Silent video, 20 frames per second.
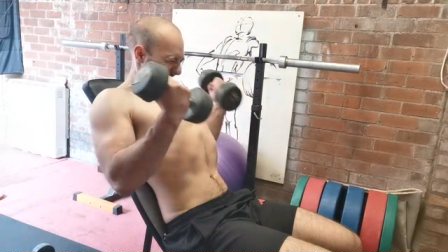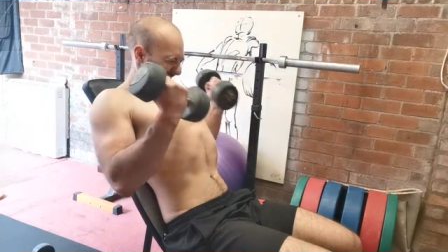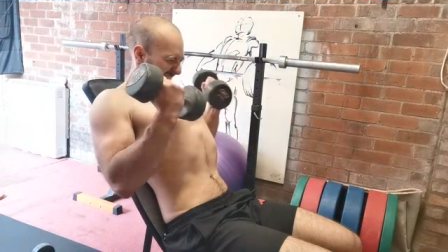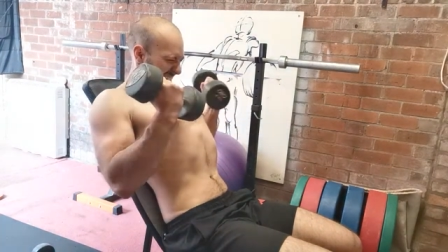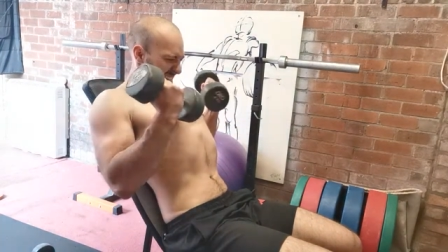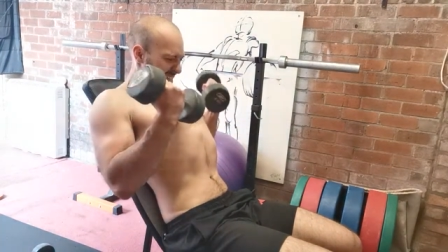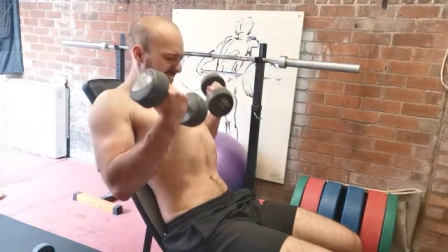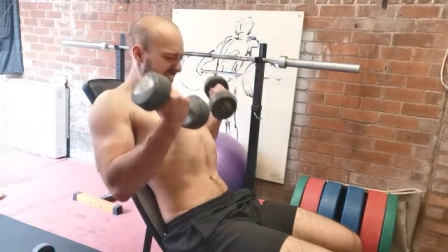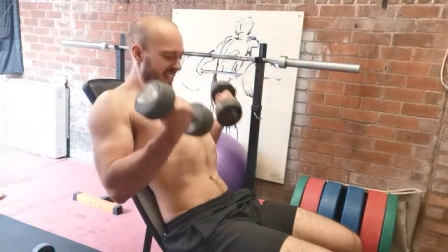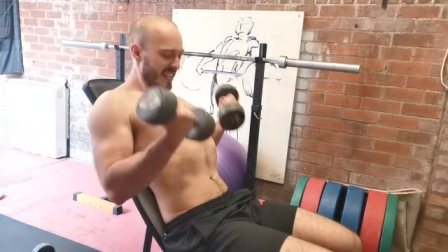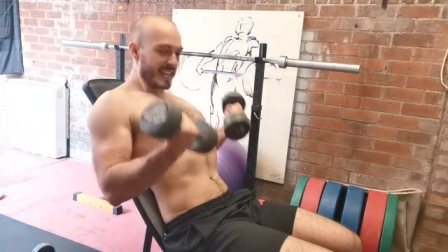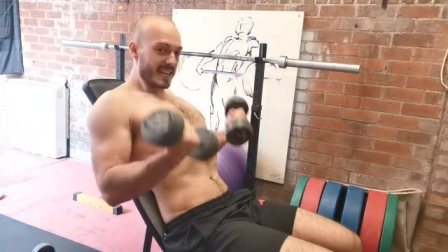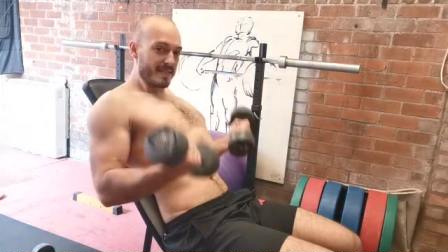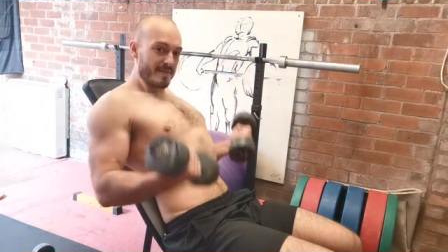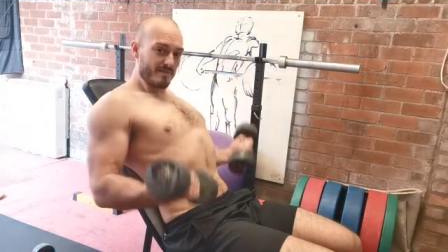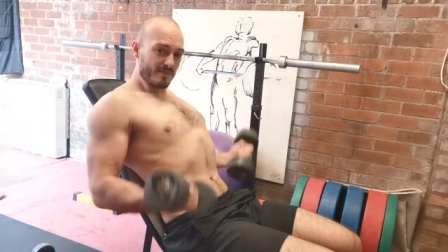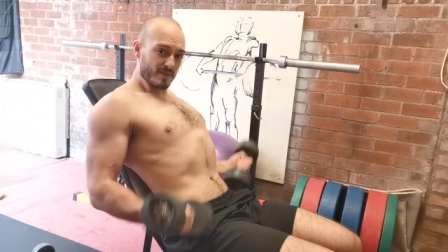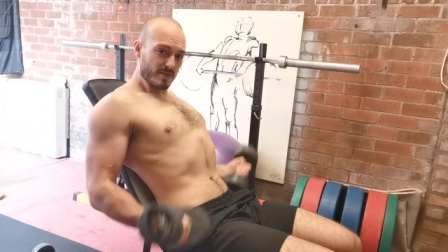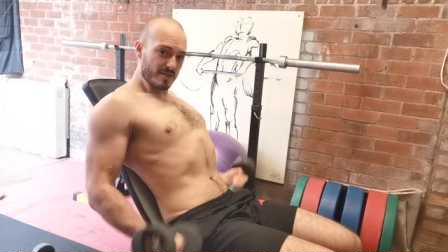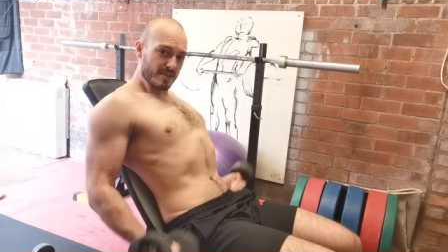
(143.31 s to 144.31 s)

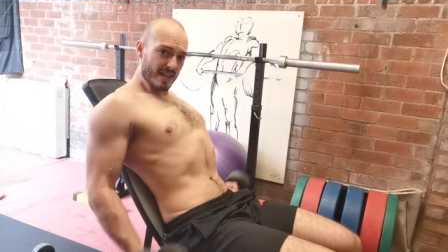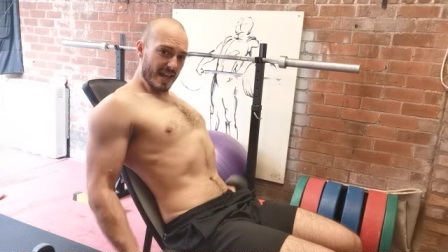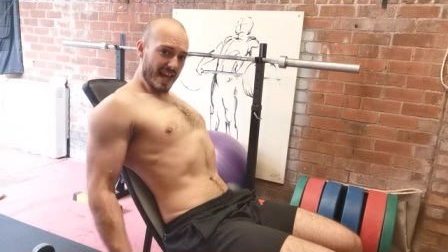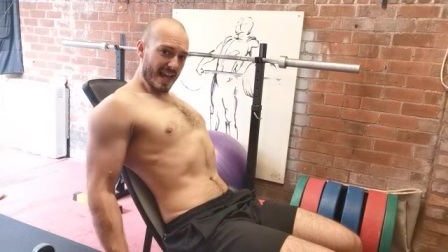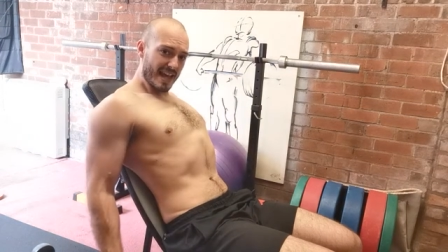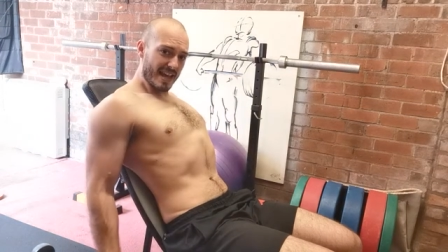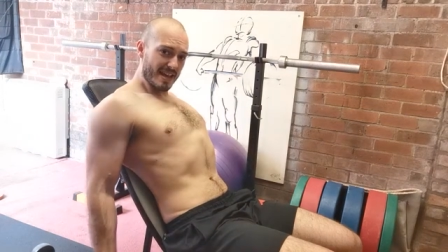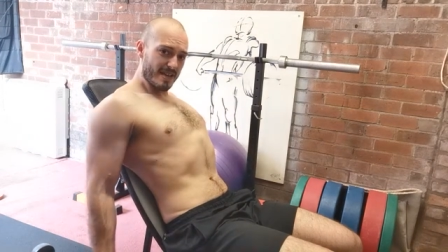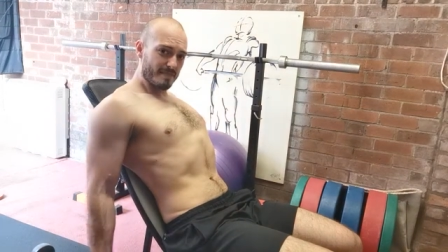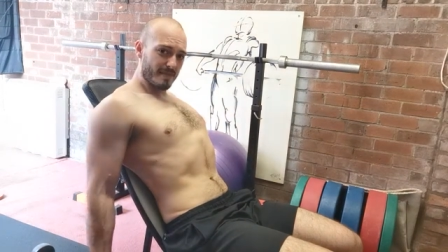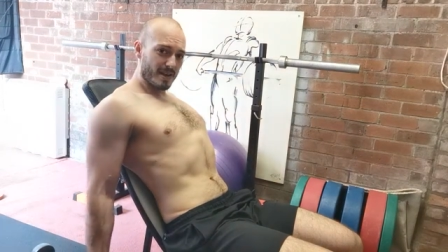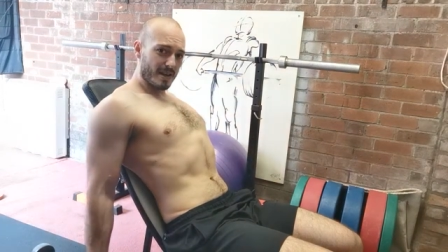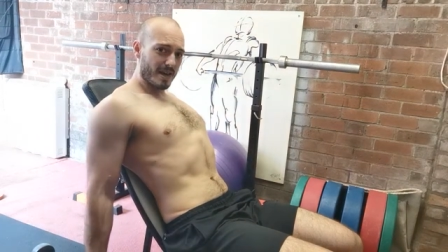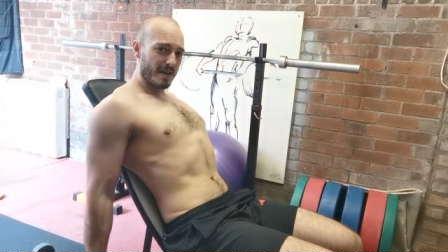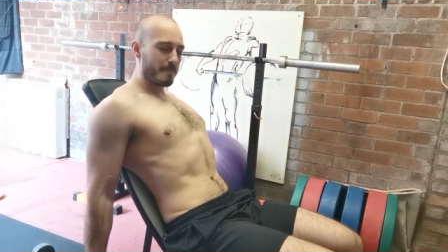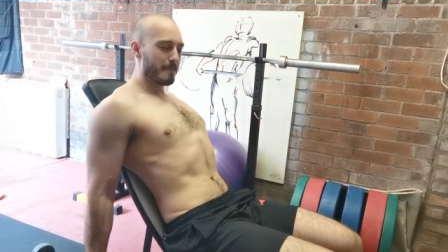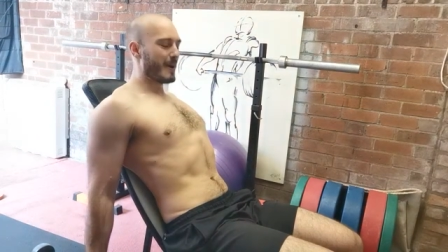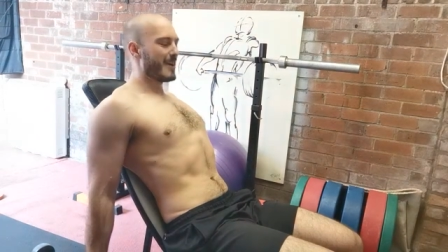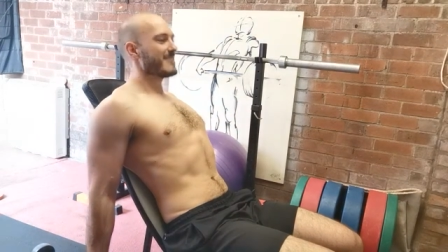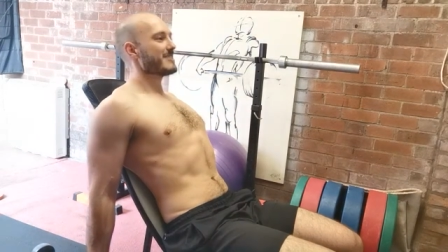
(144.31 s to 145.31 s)
19, ah,
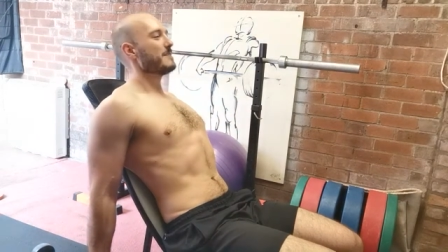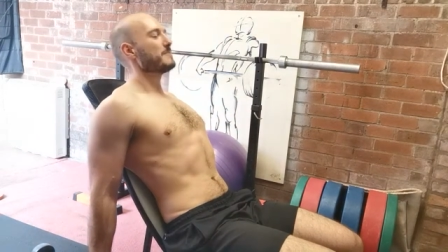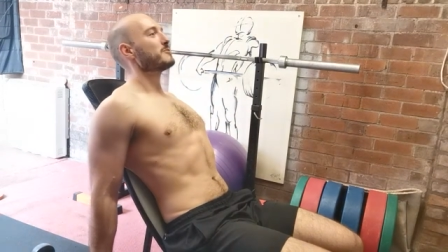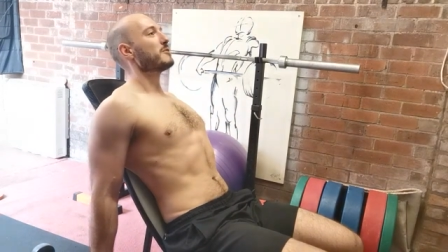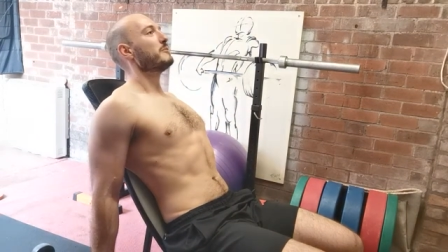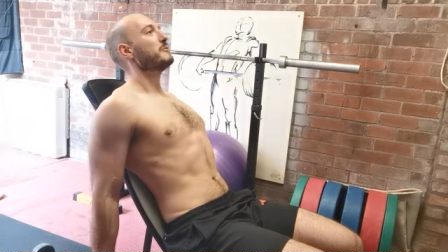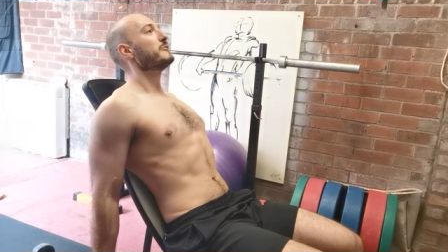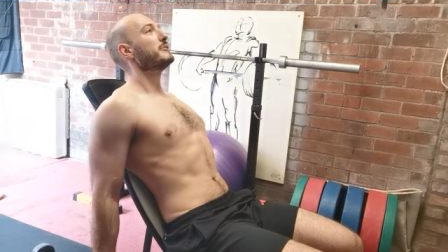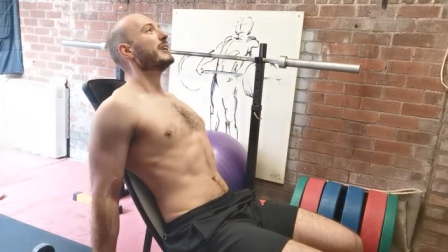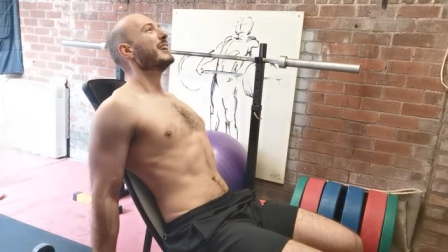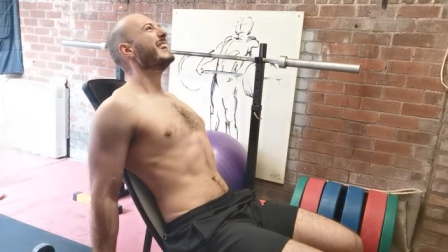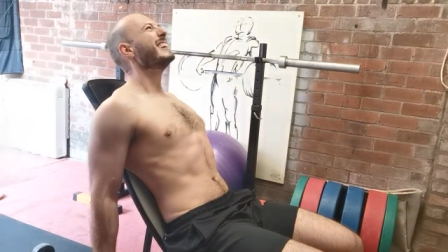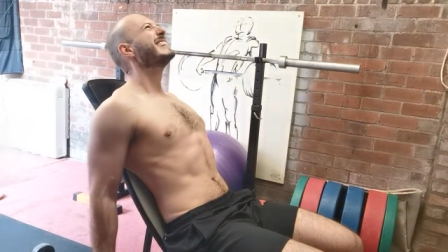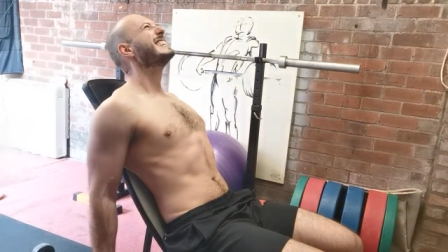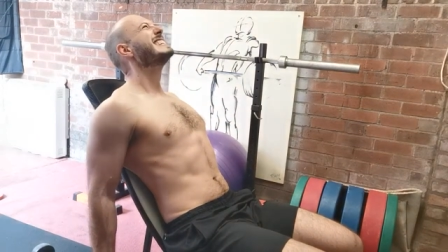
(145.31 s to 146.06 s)
my biceps are on fire.